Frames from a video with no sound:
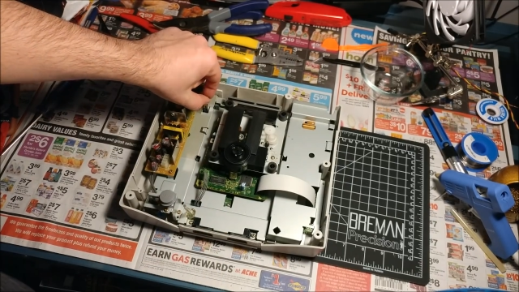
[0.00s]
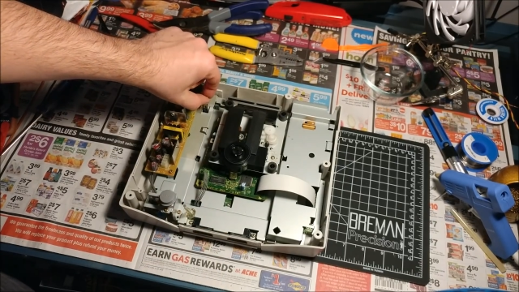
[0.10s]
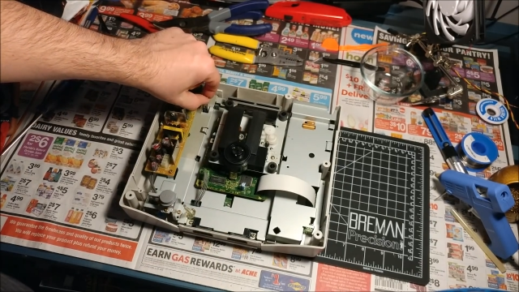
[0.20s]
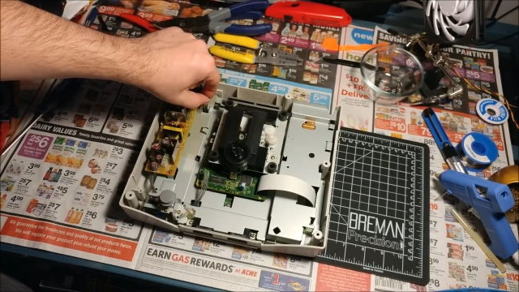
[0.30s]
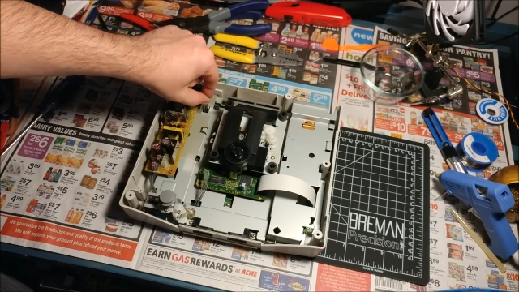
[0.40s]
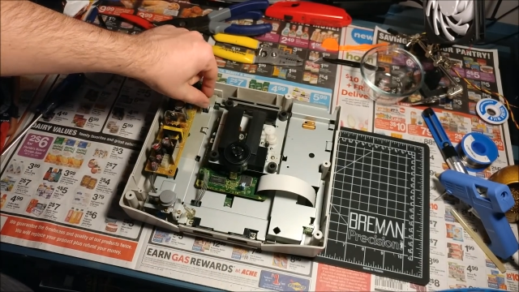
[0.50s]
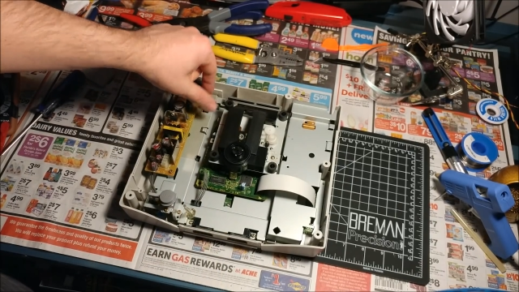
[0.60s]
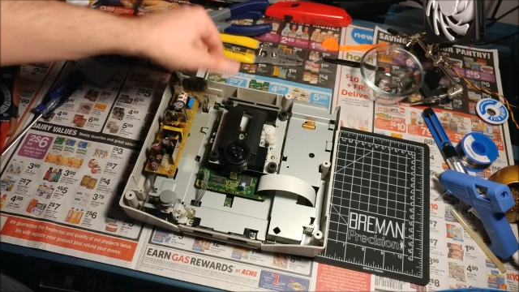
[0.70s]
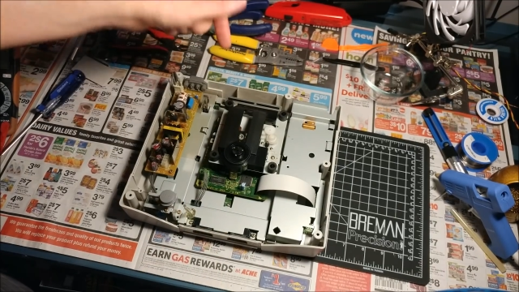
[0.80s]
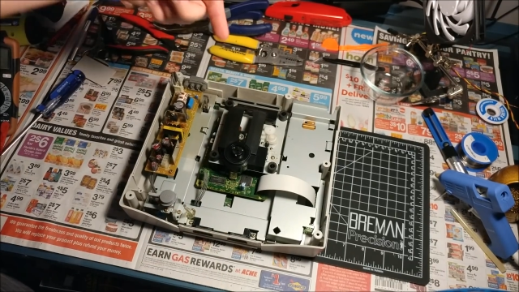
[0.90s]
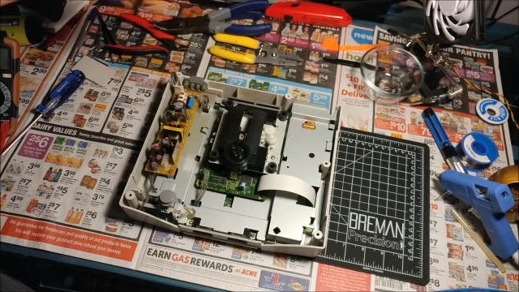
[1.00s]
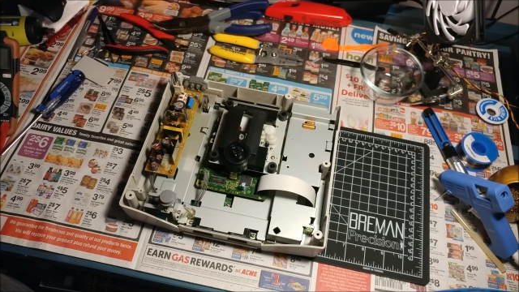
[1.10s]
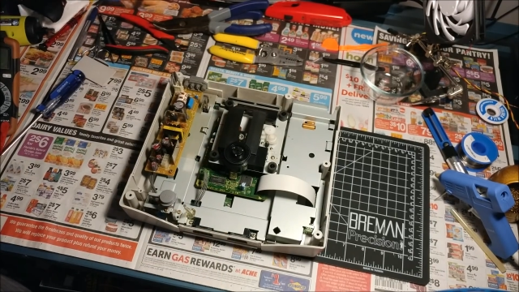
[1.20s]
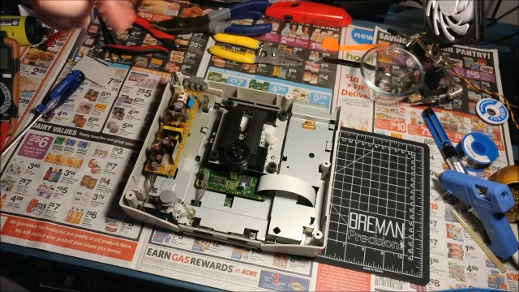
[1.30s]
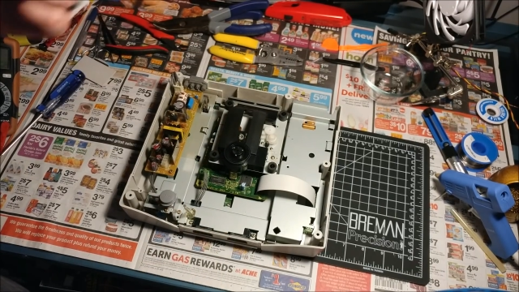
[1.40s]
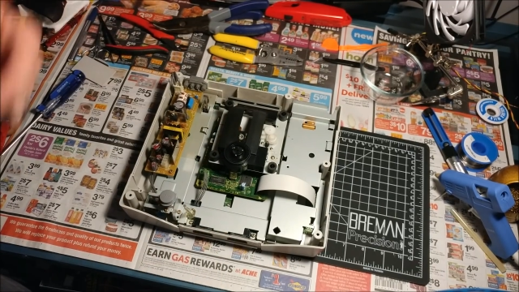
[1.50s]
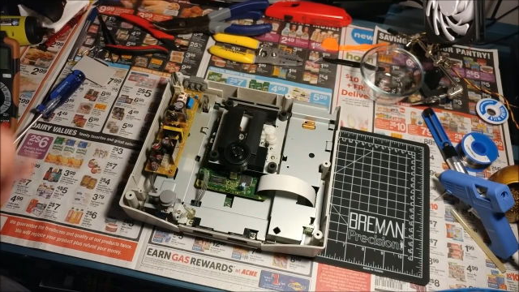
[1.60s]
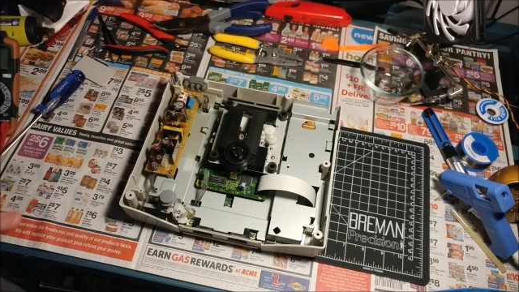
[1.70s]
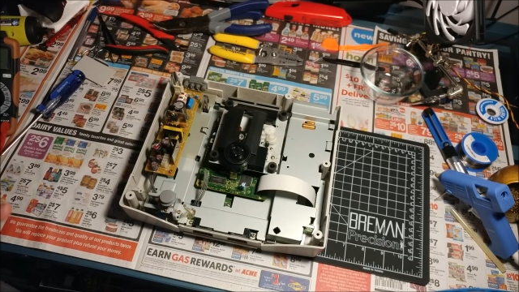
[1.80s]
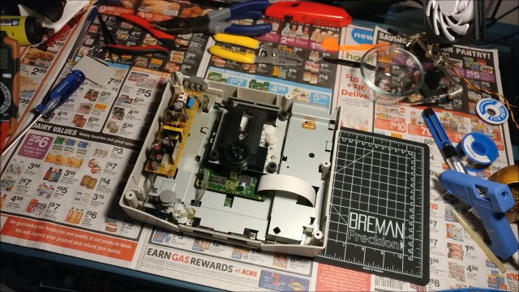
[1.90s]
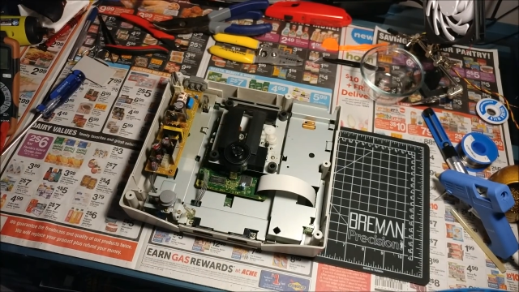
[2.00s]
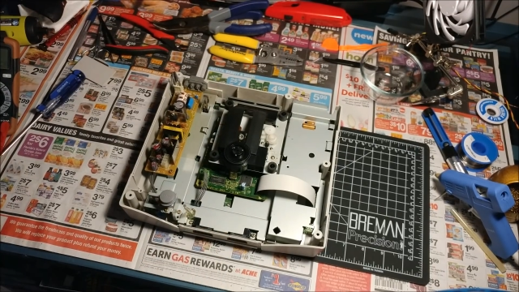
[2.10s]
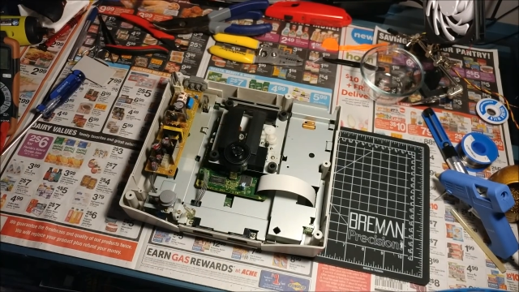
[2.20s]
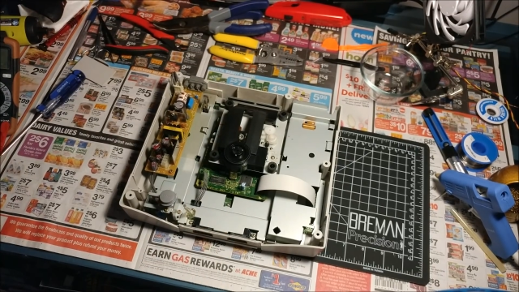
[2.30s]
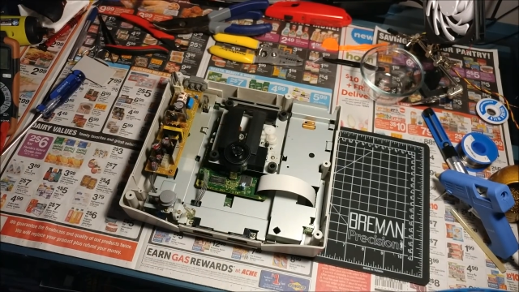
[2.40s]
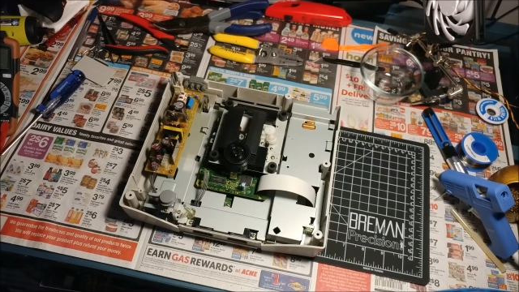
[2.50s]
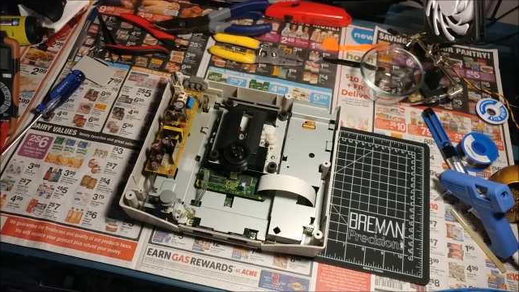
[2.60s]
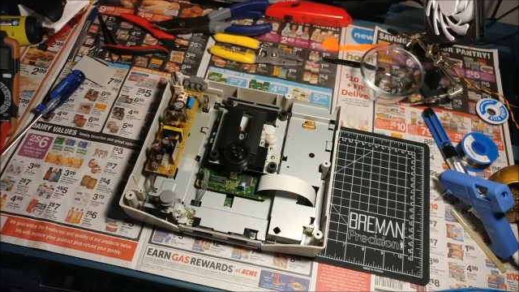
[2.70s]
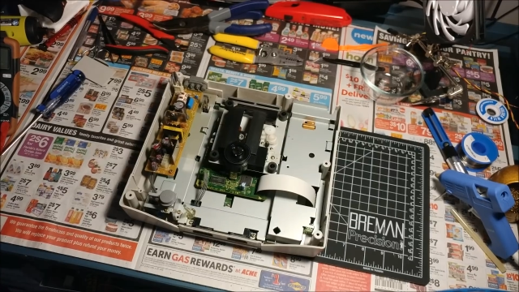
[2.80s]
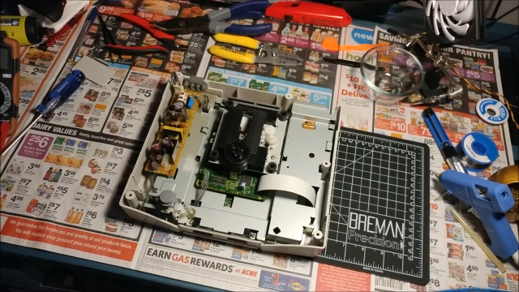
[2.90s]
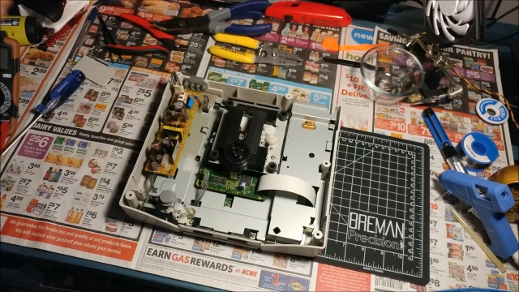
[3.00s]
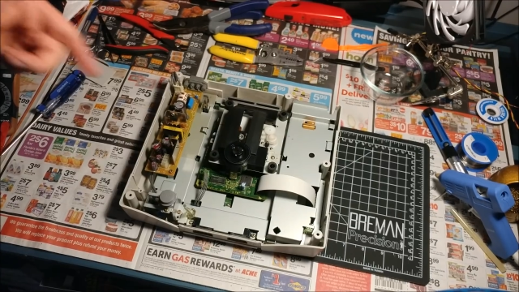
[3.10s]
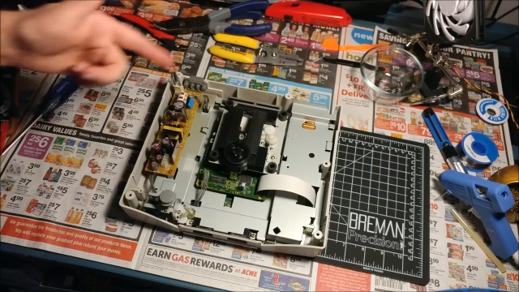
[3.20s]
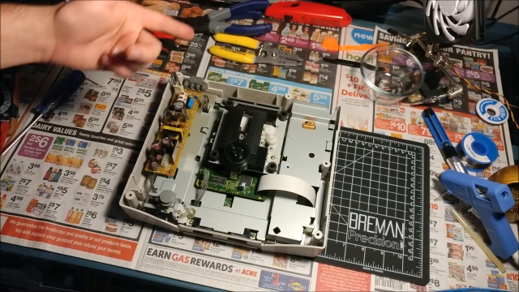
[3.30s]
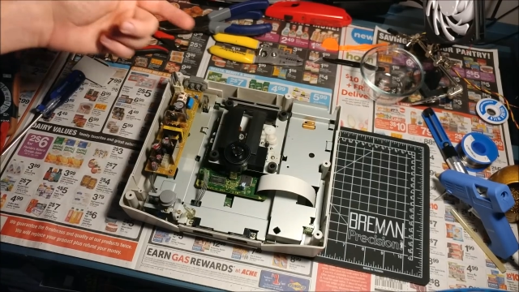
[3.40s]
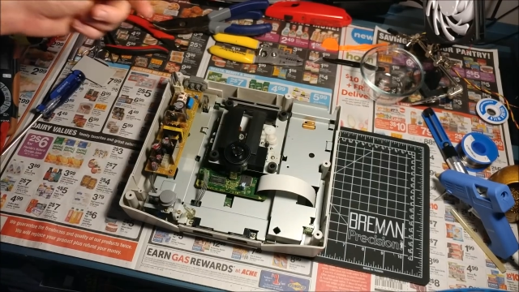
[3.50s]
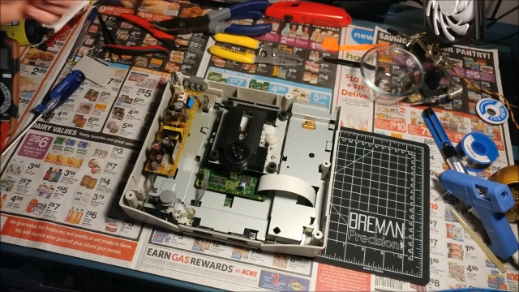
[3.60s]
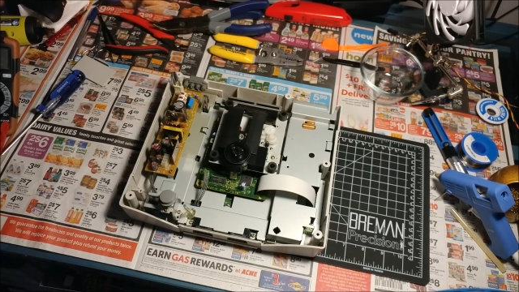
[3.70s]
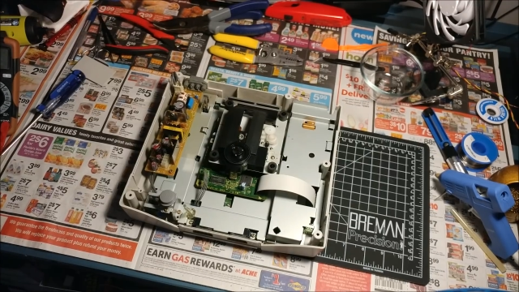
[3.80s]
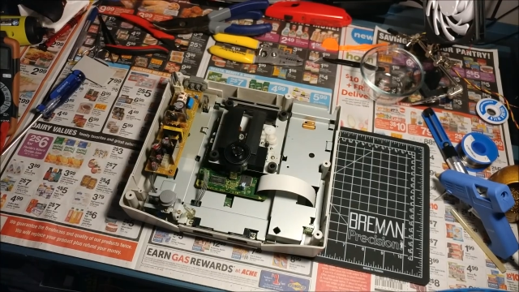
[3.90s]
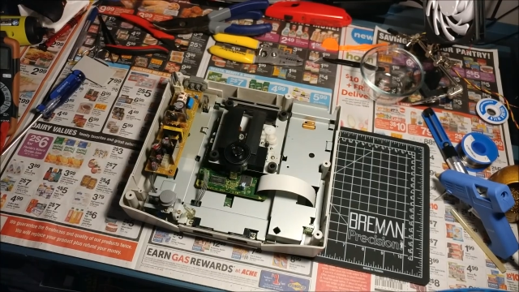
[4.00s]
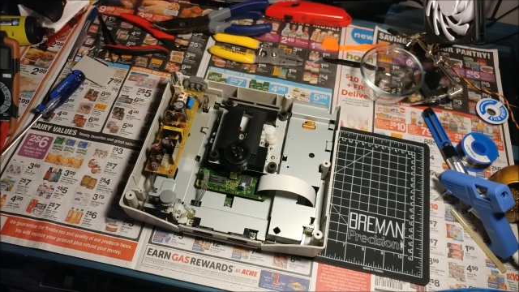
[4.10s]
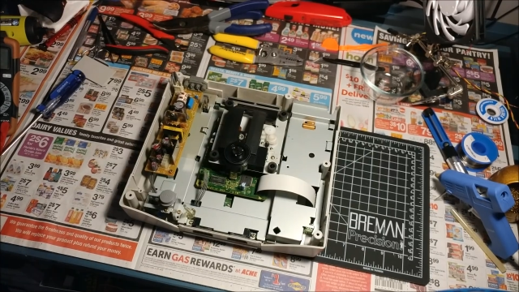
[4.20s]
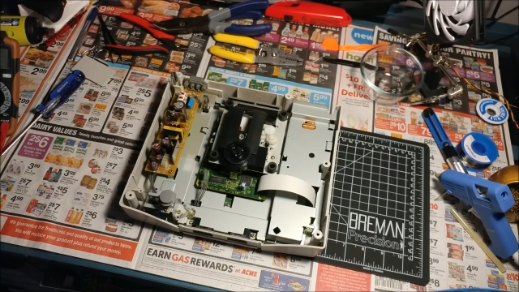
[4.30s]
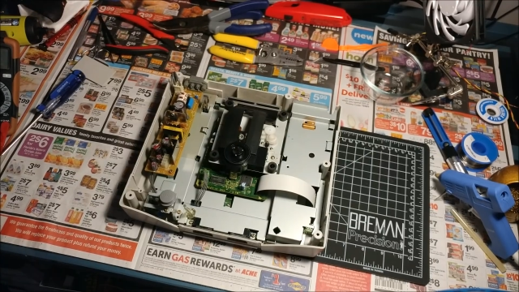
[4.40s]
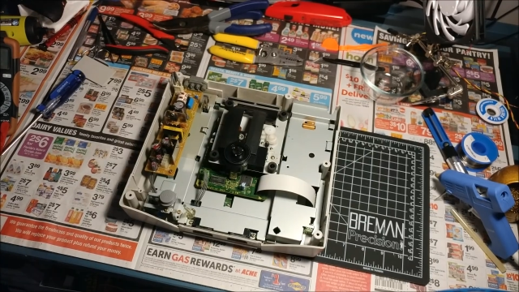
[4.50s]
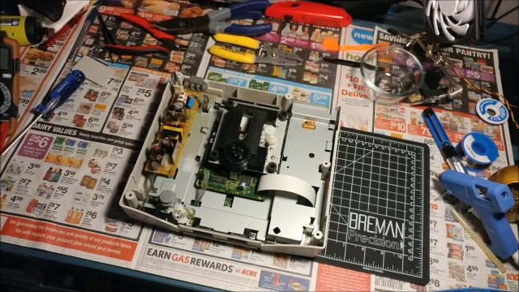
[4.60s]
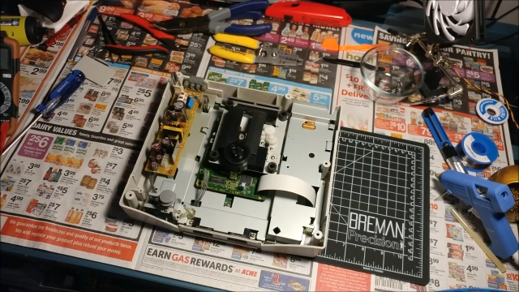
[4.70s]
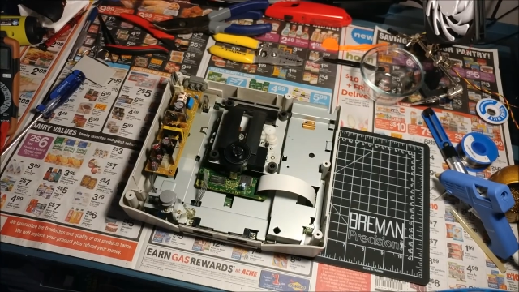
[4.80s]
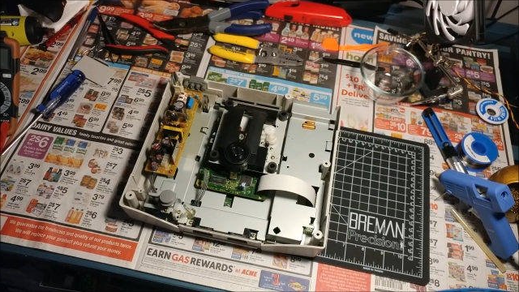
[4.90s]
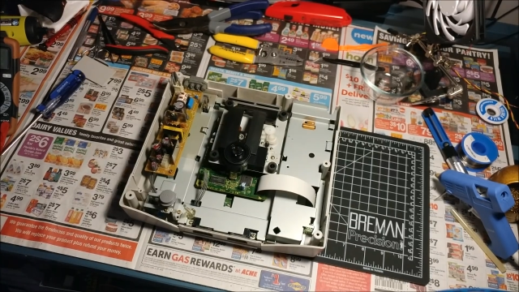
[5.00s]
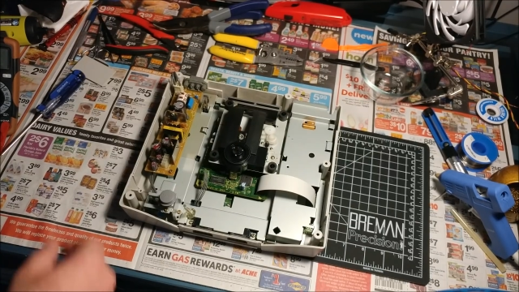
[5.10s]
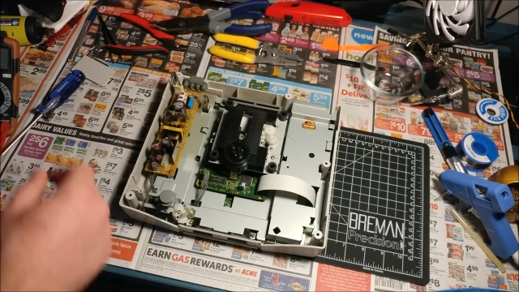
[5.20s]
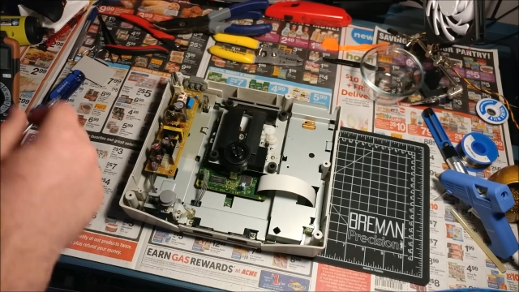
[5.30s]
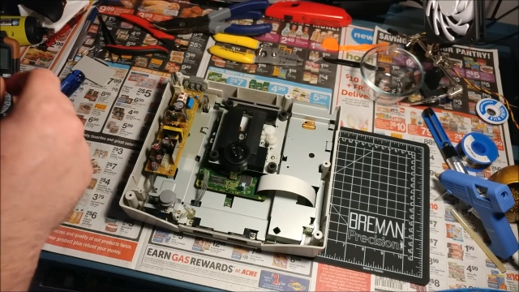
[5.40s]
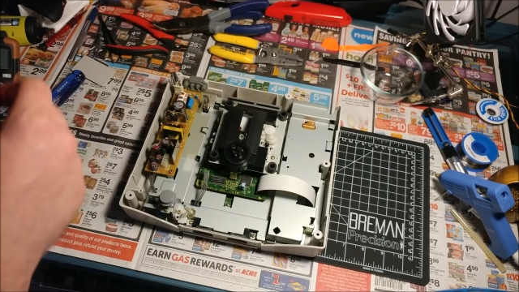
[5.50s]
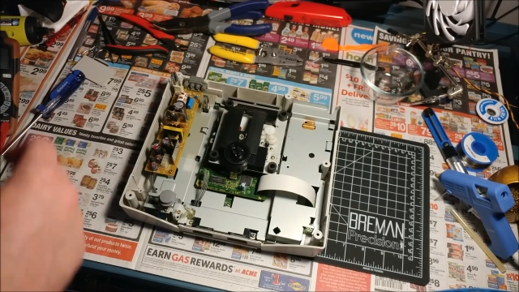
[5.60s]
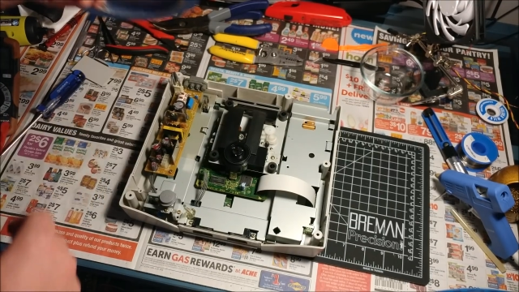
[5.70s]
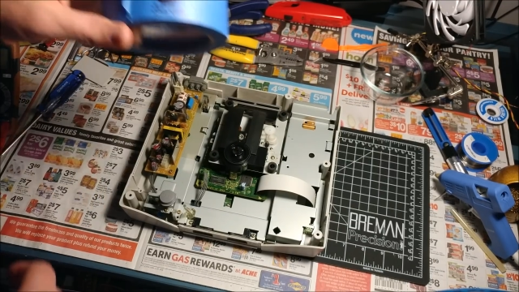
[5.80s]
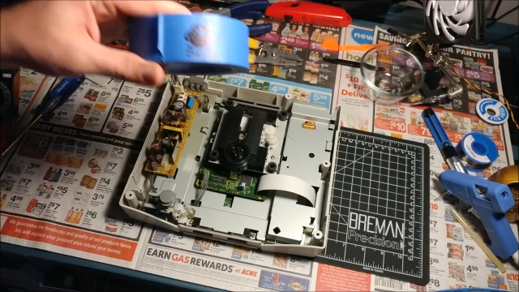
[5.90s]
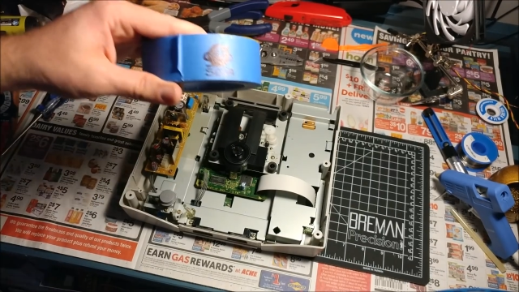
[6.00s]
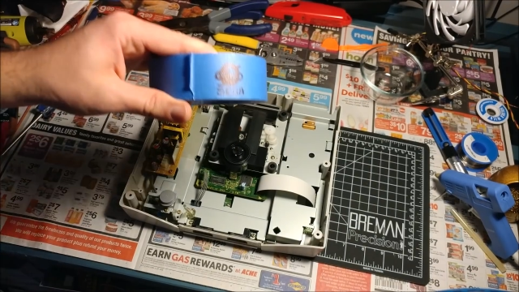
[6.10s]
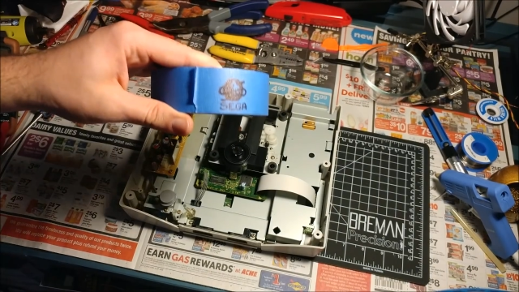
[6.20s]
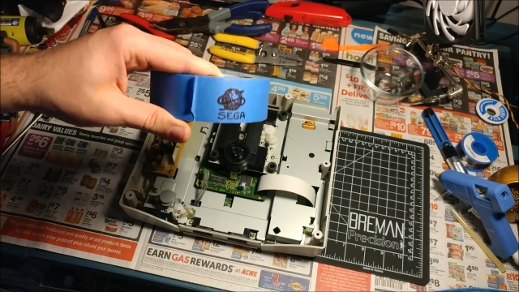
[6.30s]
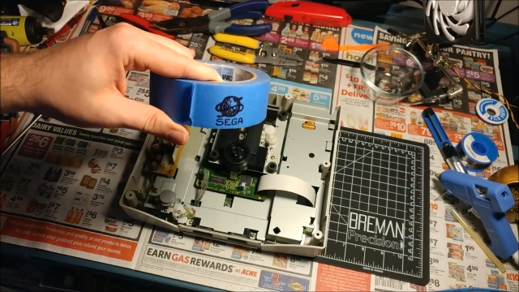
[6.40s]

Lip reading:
(no speaker visible)